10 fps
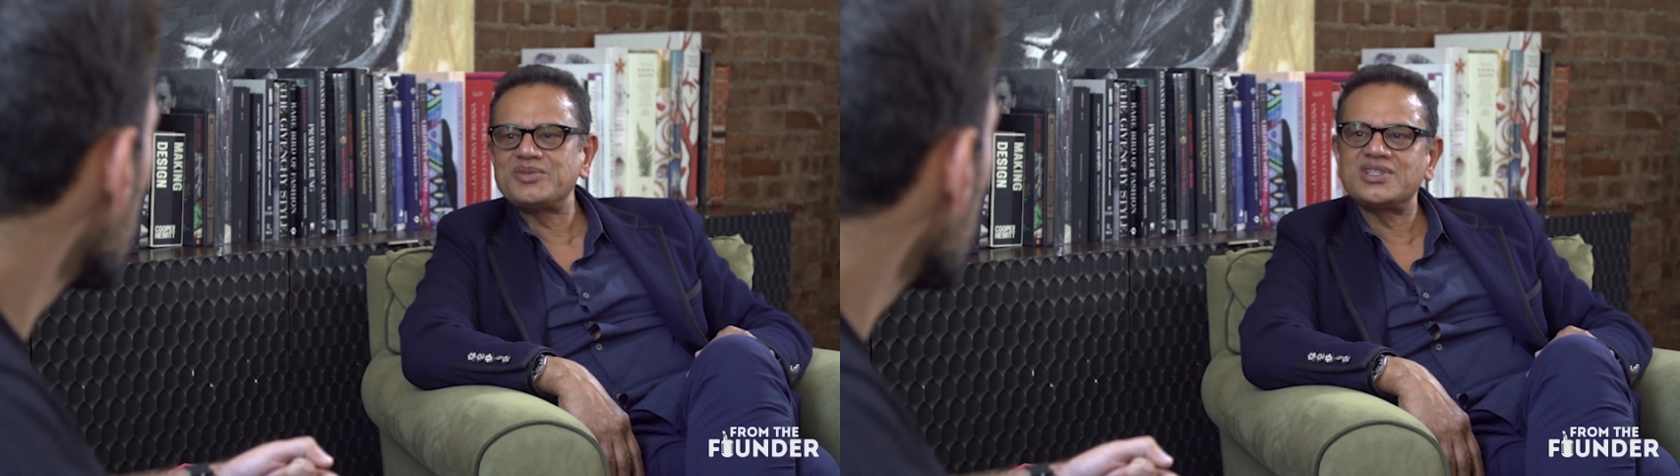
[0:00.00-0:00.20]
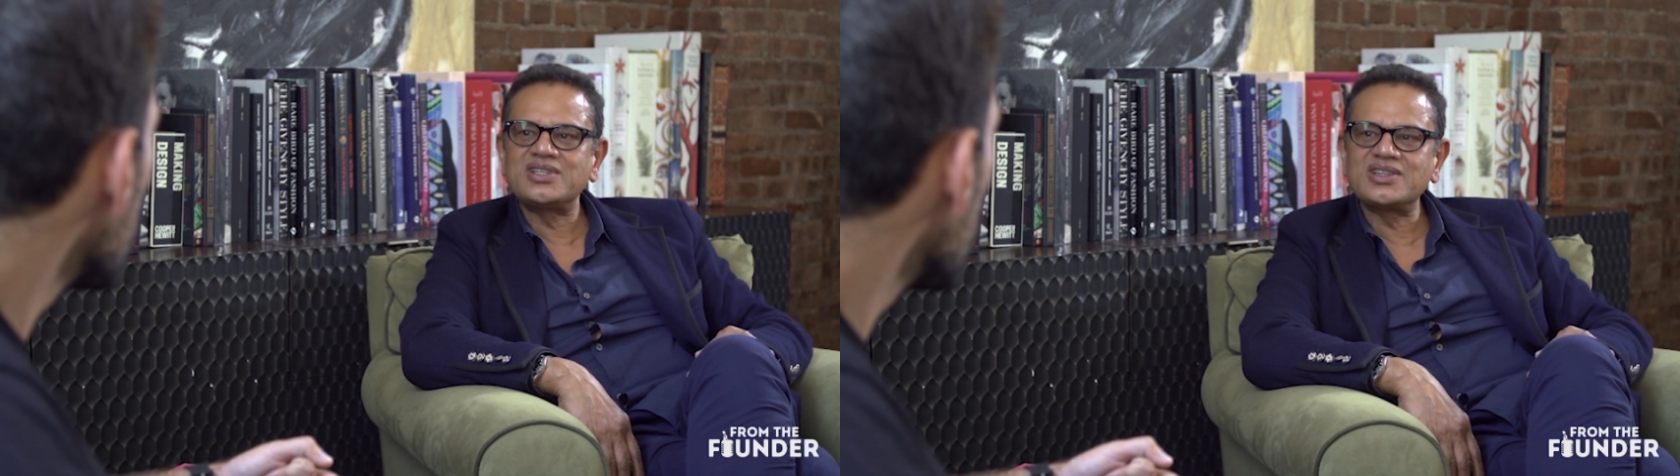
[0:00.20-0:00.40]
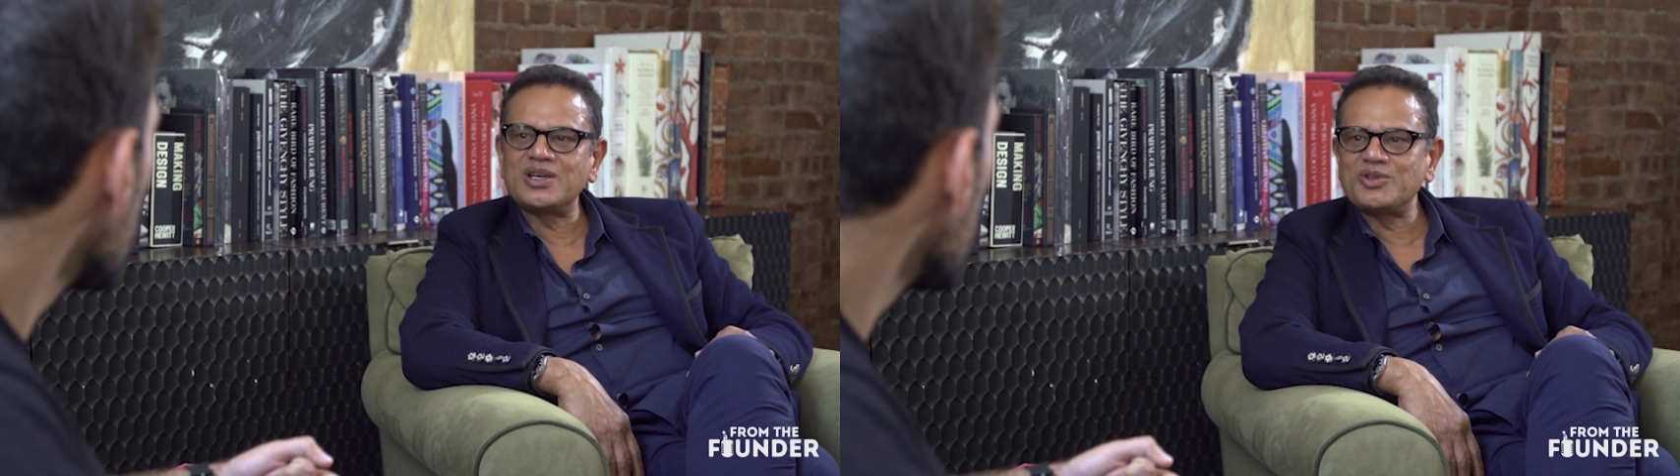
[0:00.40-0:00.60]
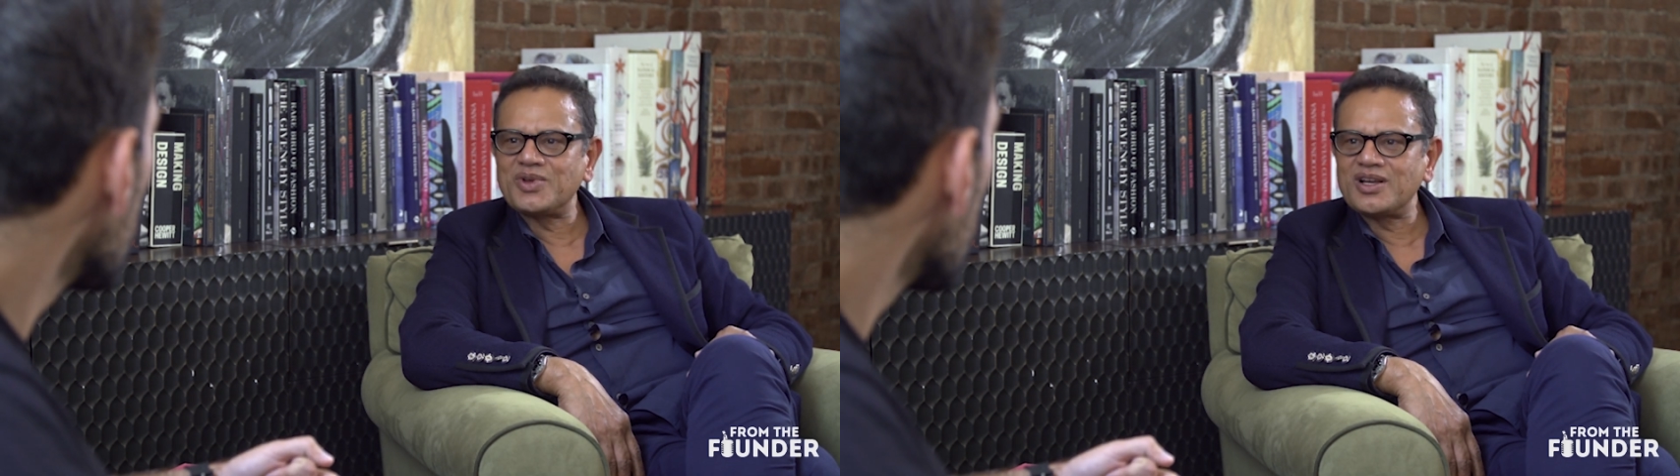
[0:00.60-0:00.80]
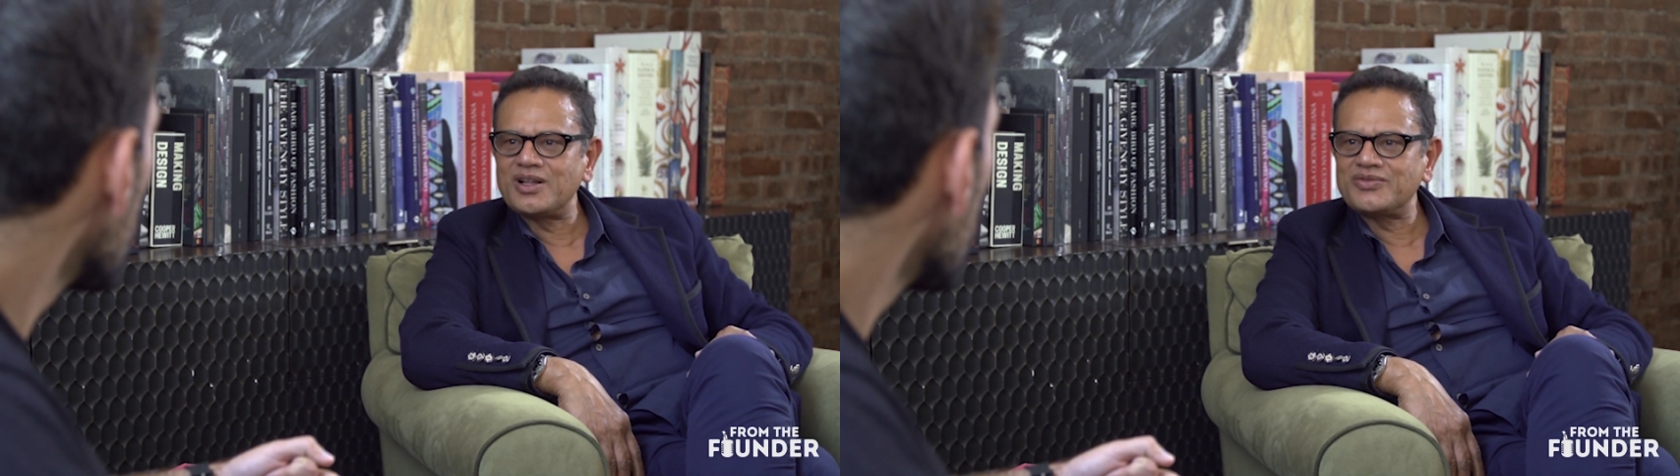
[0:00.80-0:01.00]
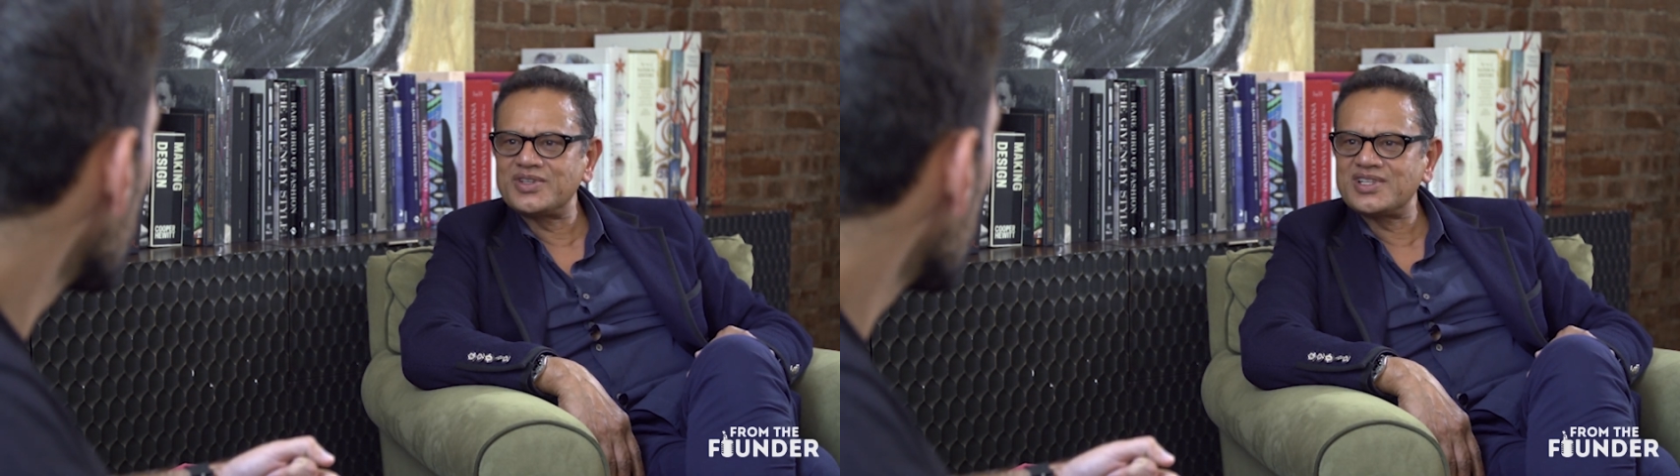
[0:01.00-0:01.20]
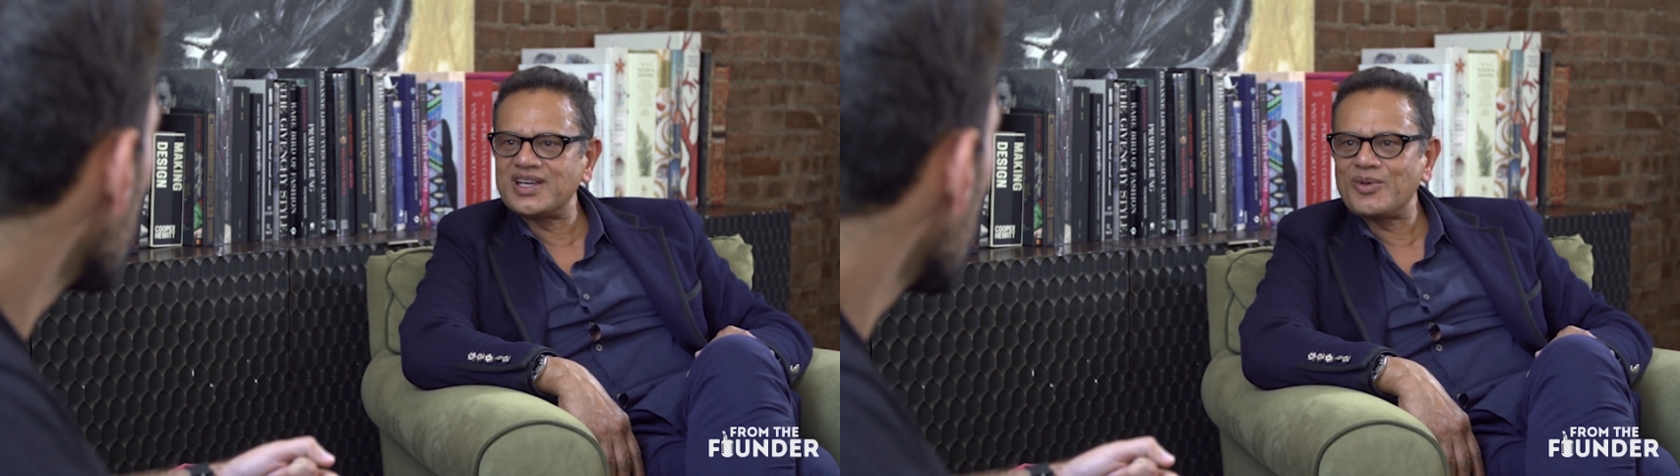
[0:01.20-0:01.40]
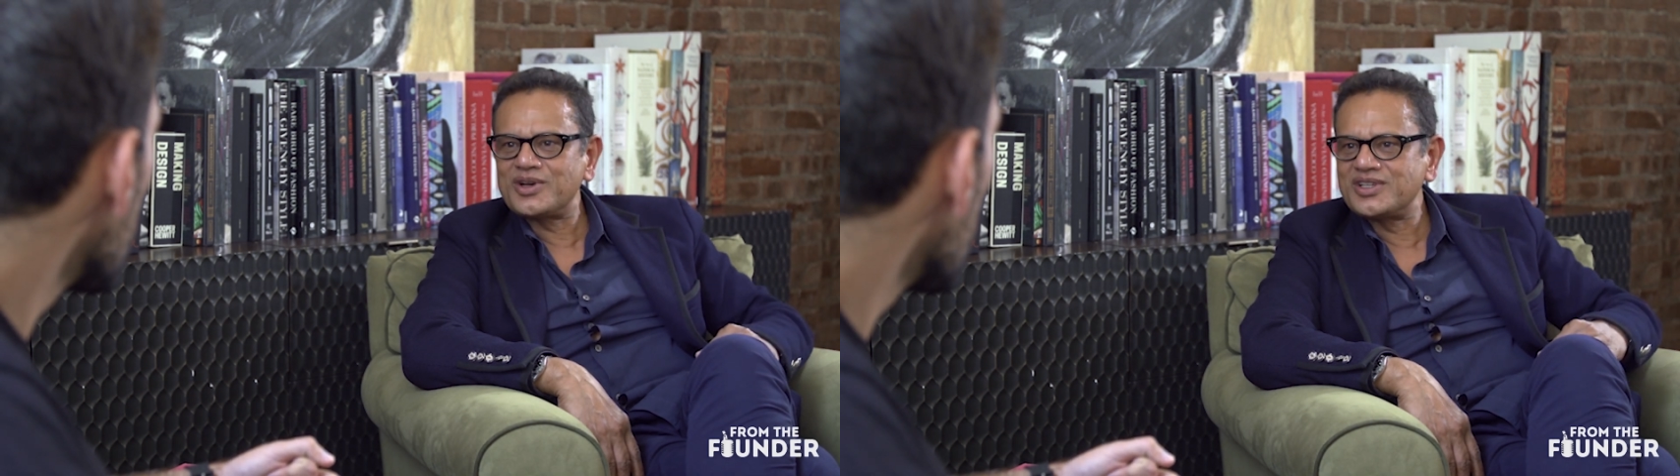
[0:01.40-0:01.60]
sitting there with my girlfriend
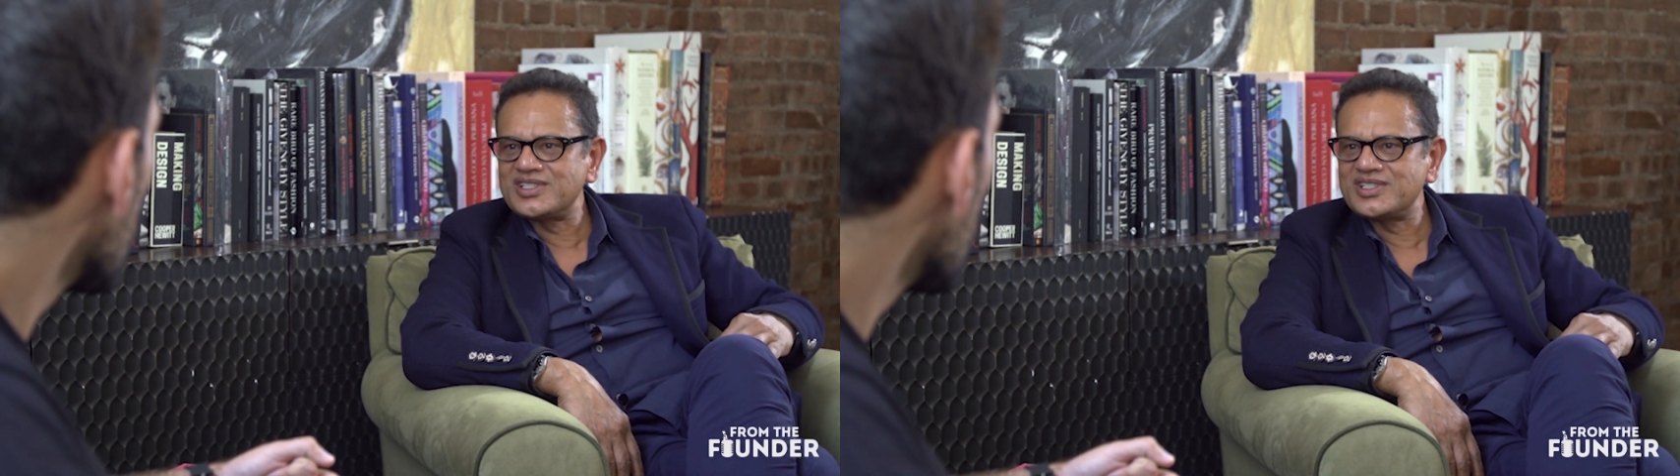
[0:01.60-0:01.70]
saying I want